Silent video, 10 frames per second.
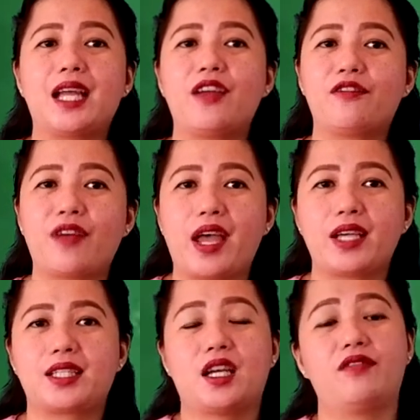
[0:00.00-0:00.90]
the
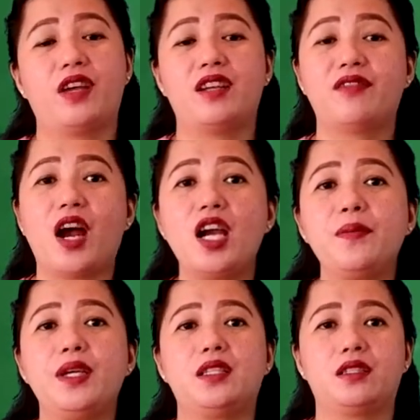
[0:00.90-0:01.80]
effects of
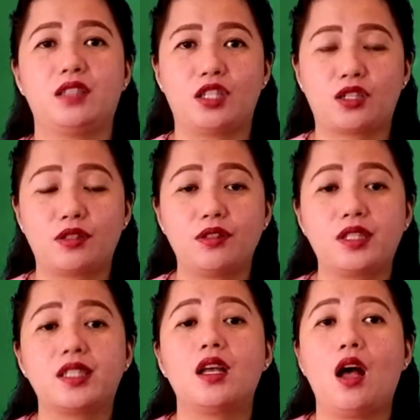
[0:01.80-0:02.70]
environmental
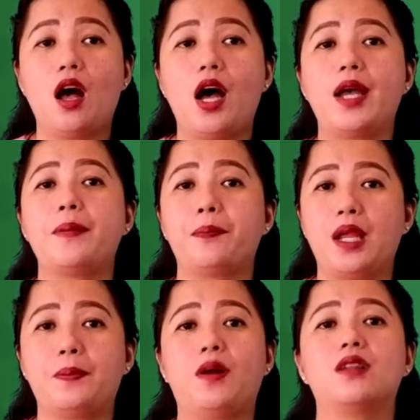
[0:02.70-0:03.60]
issues on
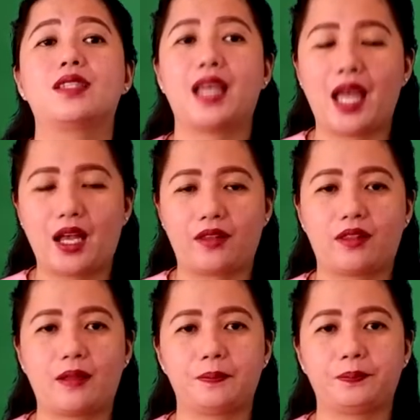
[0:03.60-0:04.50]
people's health.